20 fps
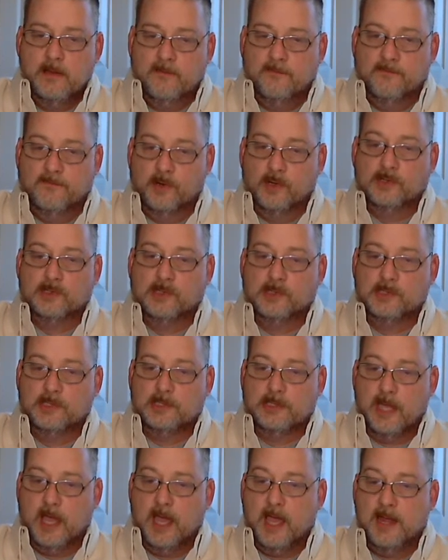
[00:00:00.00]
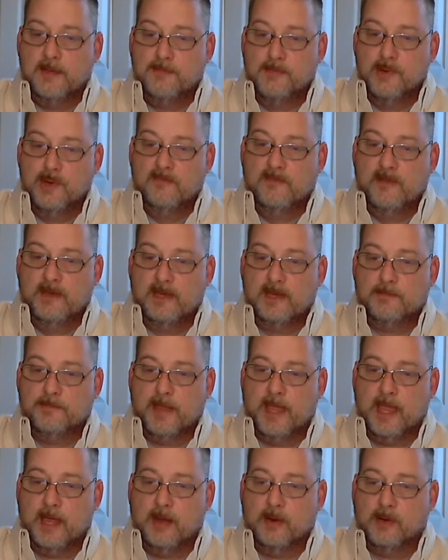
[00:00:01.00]
versus God Moving in
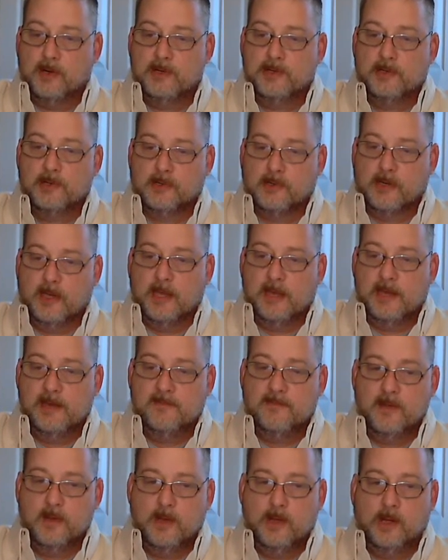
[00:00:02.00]
Power in Your Life"